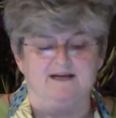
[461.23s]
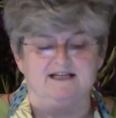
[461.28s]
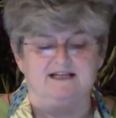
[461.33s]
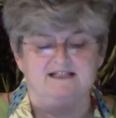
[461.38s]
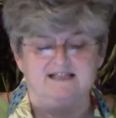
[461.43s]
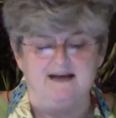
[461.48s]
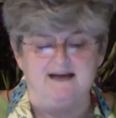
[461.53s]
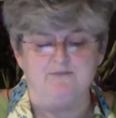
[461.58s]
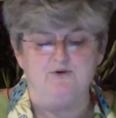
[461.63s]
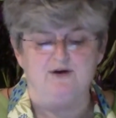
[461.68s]

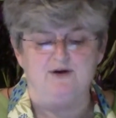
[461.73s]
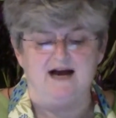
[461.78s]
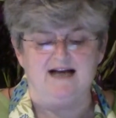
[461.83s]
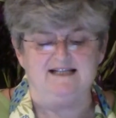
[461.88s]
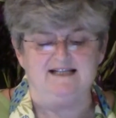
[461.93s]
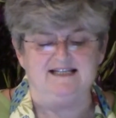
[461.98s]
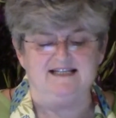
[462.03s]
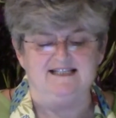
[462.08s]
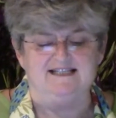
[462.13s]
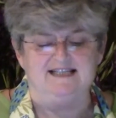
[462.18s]

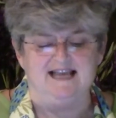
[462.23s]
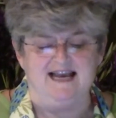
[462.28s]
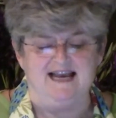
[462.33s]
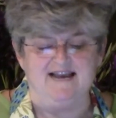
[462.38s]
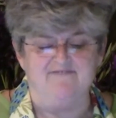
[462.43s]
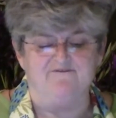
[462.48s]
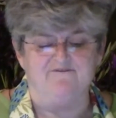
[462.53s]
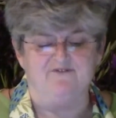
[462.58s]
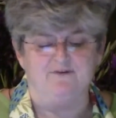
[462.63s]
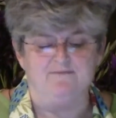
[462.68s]
summarizes the
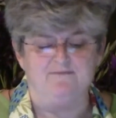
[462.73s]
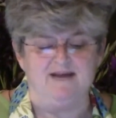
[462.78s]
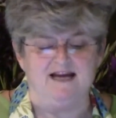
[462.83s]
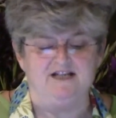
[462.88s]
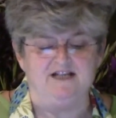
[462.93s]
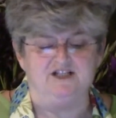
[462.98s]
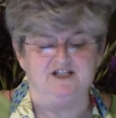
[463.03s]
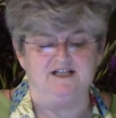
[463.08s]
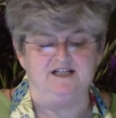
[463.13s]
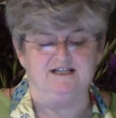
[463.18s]

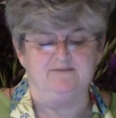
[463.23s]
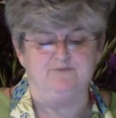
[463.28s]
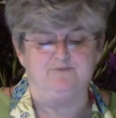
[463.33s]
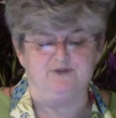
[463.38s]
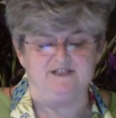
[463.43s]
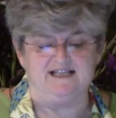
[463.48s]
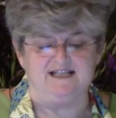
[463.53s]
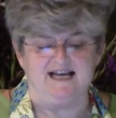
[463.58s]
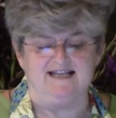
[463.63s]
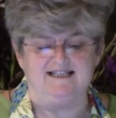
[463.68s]
information
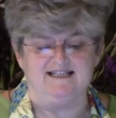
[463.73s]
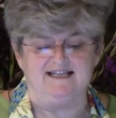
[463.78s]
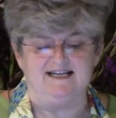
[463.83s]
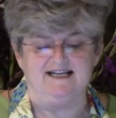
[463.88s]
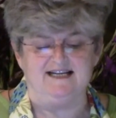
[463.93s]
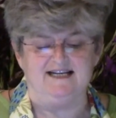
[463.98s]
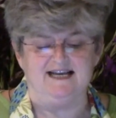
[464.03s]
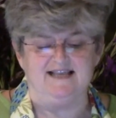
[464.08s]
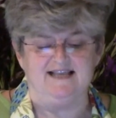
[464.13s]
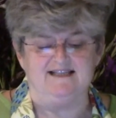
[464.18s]

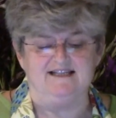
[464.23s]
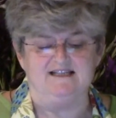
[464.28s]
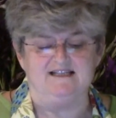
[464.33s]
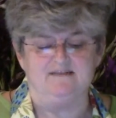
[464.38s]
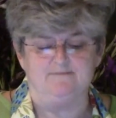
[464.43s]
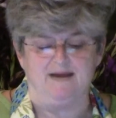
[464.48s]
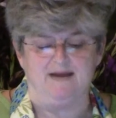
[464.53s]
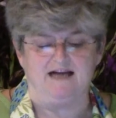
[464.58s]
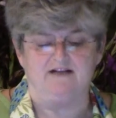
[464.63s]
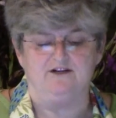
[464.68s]
presented in the
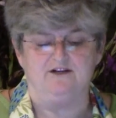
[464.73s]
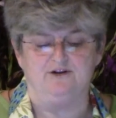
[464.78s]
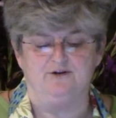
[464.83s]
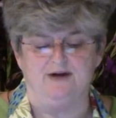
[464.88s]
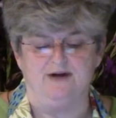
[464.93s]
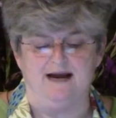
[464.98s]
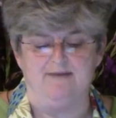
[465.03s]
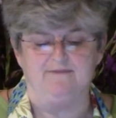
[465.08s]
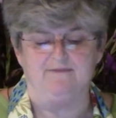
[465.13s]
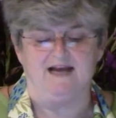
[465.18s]

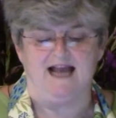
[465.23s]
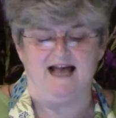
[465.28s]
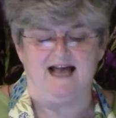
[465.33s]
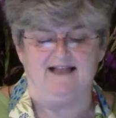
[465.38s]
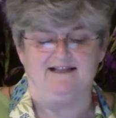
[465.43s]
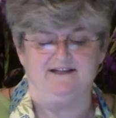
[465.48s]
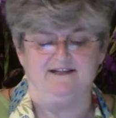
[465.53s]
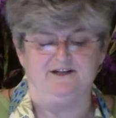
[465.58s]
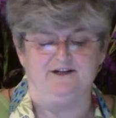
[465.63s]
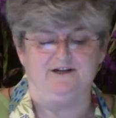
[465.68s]
spectrogram
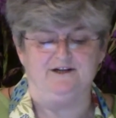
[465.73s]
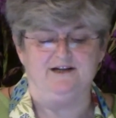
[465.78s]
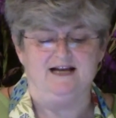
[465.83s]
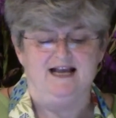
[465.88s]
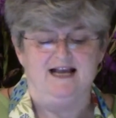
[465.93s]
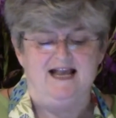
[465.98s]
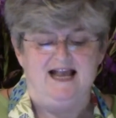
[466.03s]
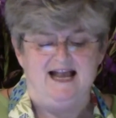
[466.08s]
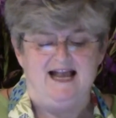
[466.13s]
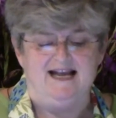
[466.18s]
calendar
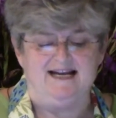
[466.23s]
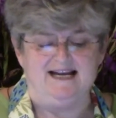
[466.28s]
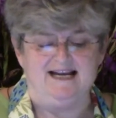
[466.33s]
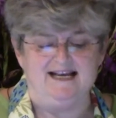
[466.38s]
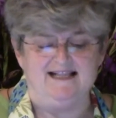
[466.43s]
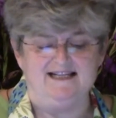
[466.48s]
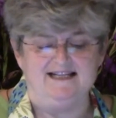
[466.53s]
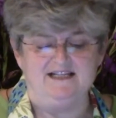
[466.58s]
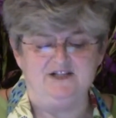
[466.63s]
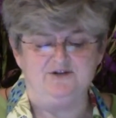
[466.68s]
and
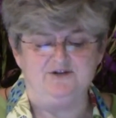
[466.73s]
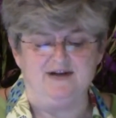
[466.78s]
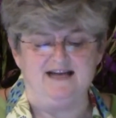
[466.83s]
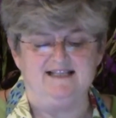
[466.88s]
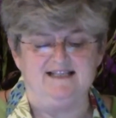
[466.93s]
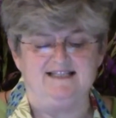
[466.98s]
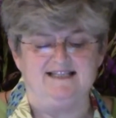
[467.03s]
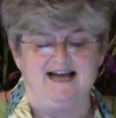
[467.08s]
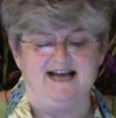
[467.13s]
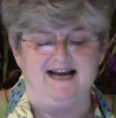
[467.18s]

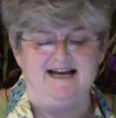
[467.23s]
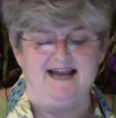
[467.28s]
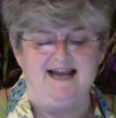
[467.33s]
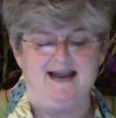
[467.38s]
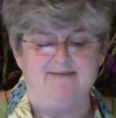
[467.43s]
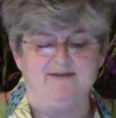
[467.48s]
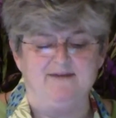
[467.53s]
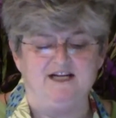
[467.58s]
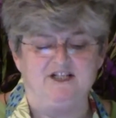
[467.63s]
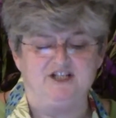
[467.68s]
illustrates
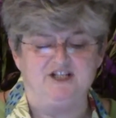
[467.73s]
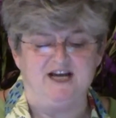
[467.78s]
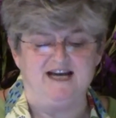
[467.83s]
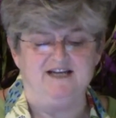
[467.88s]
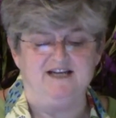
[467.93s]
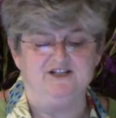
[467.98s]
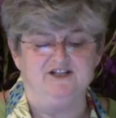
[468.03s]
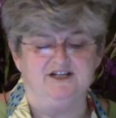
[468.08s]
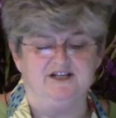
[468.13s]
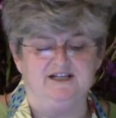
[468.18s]
dynamic
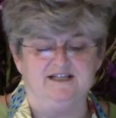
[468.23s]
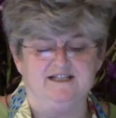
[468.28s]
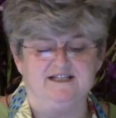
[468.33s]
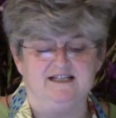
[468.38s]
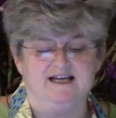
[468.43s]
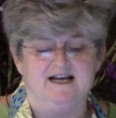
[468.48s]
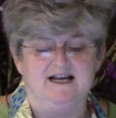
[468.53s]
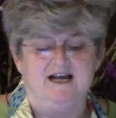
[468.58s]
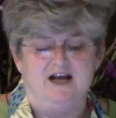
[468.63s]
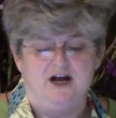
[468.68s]

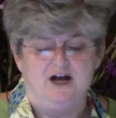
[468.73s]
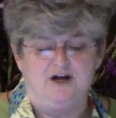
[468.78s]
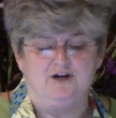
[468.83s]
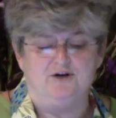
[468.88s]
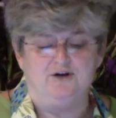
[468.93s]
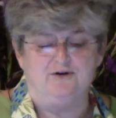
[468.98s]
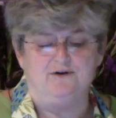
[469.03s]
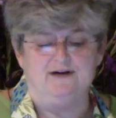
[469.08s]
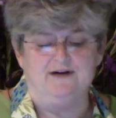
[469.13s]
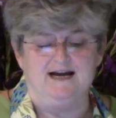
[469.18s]
changes
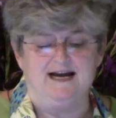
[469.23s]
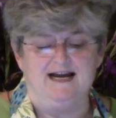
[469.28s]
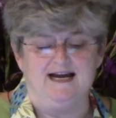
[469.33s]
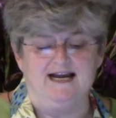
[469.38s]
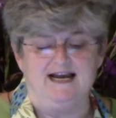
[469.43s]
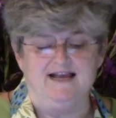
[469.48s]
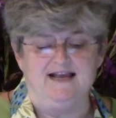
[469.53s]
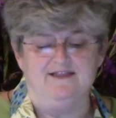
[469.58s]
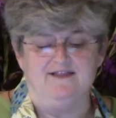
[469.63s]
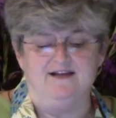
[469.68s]

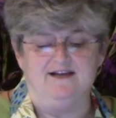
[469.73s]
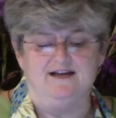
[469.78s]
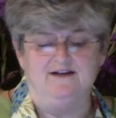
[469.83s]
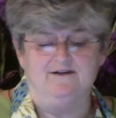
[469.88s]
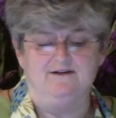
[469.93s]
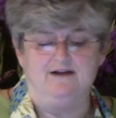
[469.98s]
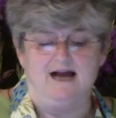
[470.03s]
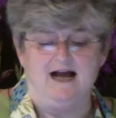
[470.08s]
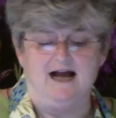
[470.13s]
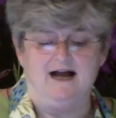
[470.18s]
occurring in
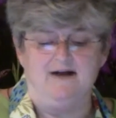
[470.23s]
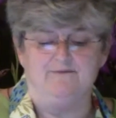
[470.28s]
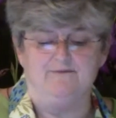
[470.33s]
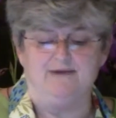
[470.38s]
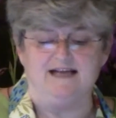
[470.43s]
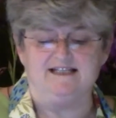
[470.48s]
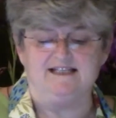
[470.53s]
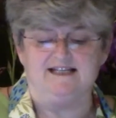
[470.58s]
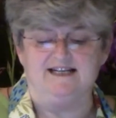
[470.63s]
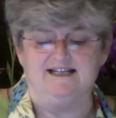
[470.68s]
the
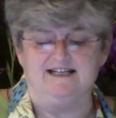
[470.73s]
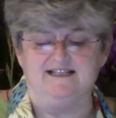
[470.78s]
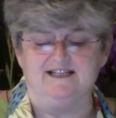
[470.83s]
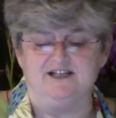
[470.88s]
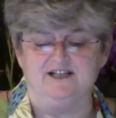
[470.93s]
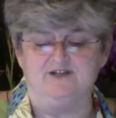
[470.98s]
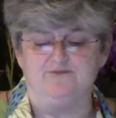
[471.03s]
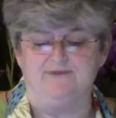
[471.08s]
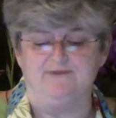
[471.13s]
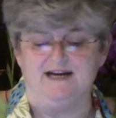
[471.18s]

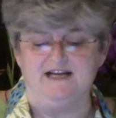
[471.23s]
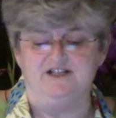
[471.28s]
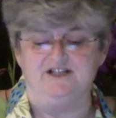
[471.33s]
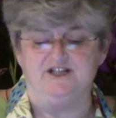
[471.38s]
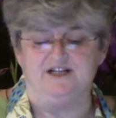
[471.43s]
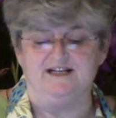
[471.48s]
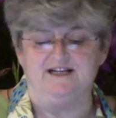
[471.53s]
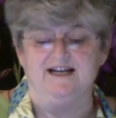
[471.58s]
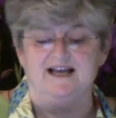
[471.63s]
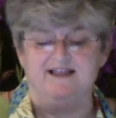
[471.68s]
resonances
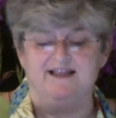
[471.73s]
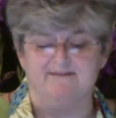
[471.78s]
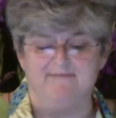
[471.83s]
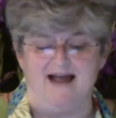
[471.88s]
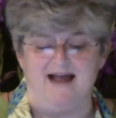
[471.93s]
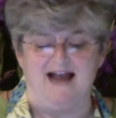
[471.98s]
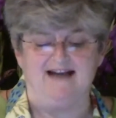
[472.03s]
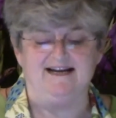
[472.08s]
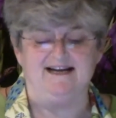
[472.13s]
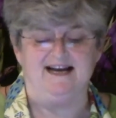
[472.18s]
region of the
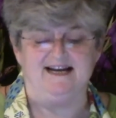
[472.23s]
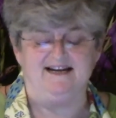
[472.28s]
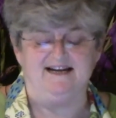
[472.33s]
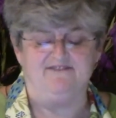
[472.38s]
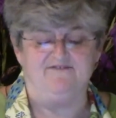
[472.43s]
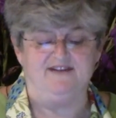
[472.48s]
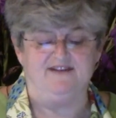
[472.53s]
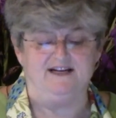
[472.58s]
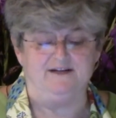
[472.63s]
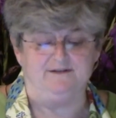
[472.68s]

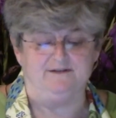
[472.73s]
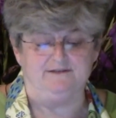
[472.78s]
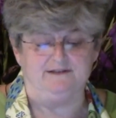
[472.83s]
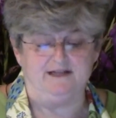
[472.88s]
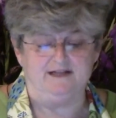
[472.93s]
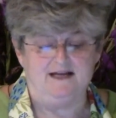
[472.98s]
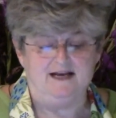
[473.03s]
magnetic field.